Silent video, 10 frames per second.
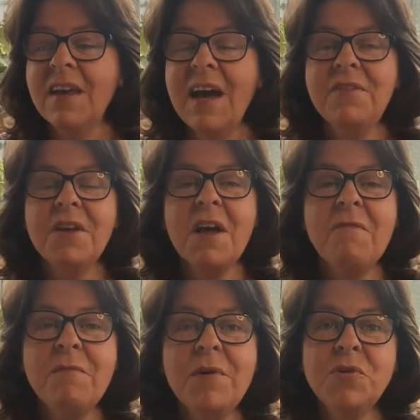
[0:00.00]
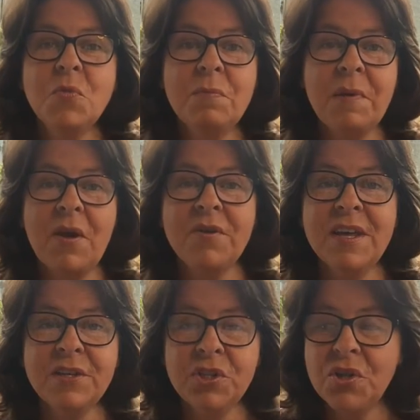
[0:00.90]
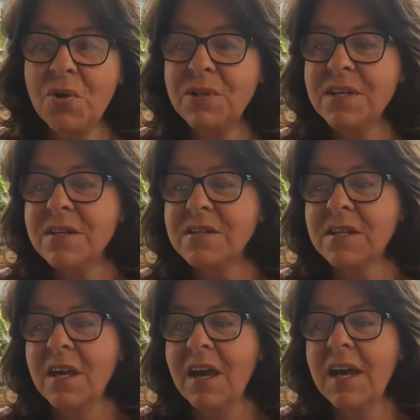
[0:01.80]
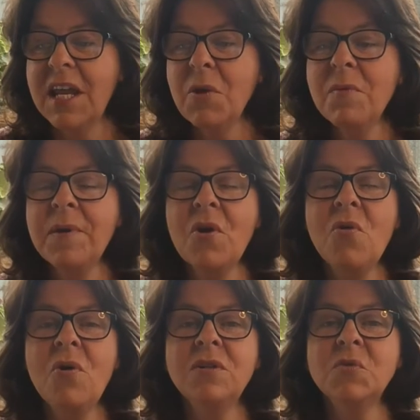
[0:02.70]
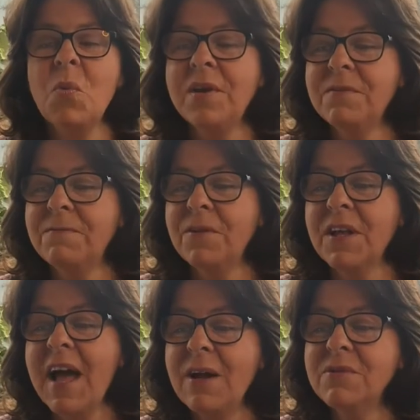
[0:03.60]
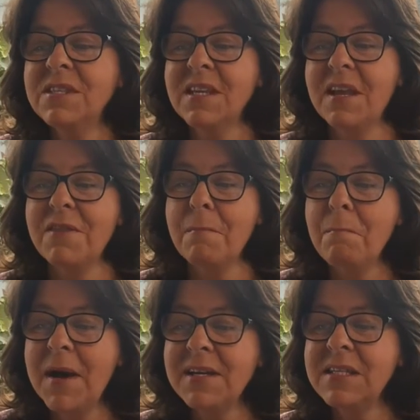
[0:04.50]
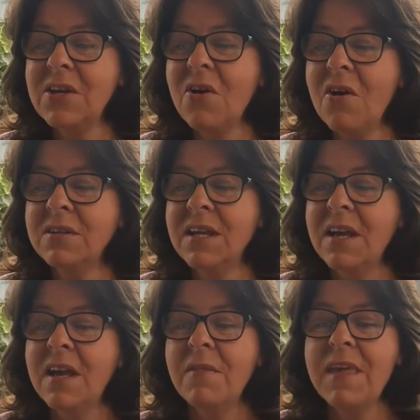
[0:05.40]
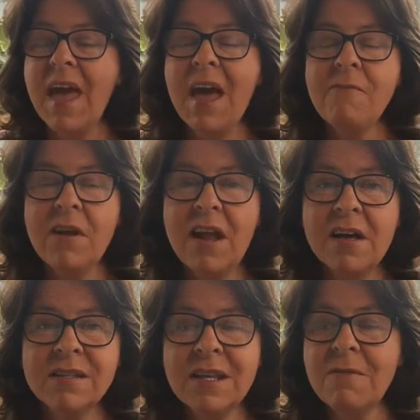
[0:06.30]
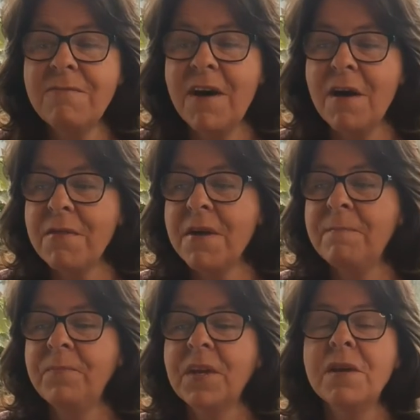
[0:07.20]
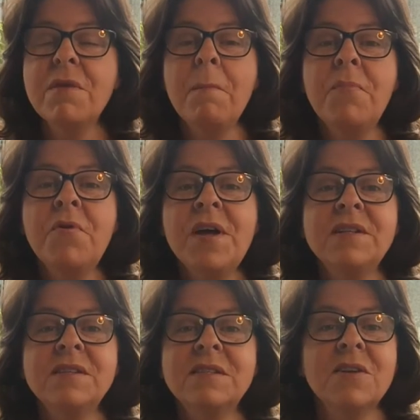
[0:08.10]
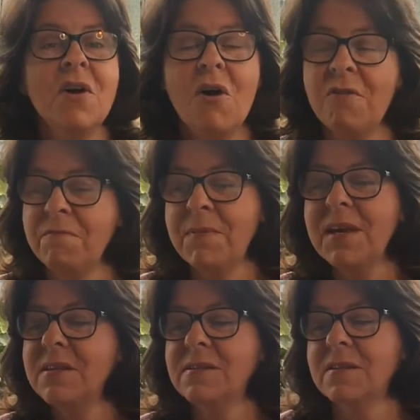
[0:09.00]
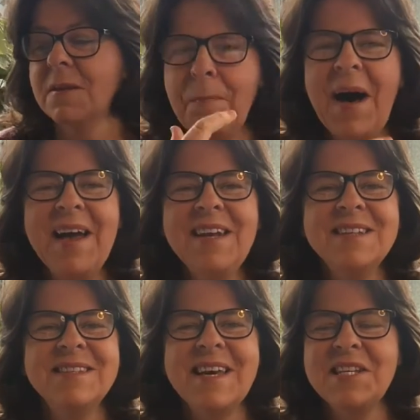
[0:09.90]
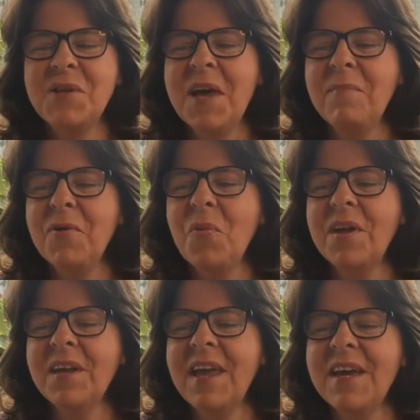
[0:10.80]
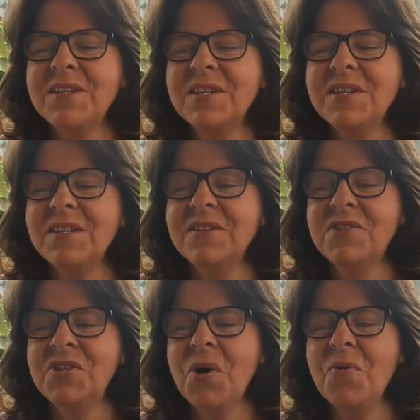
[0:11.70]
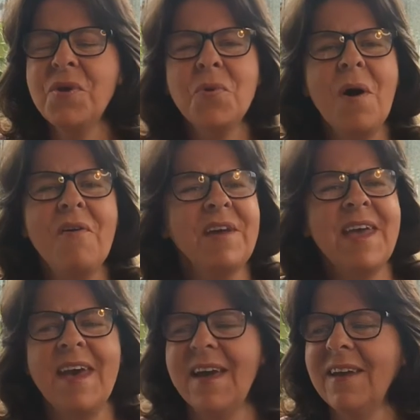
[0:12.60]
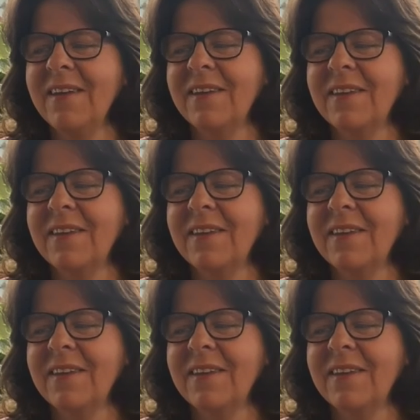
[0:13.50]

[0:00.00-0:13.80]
and the government will be on his shoulders, and he would be called Wonderful Counselor, the Mighty God, the Everlasting Father, the Prince of Peace. Pilate said to him on one occasion, "So you are a king?"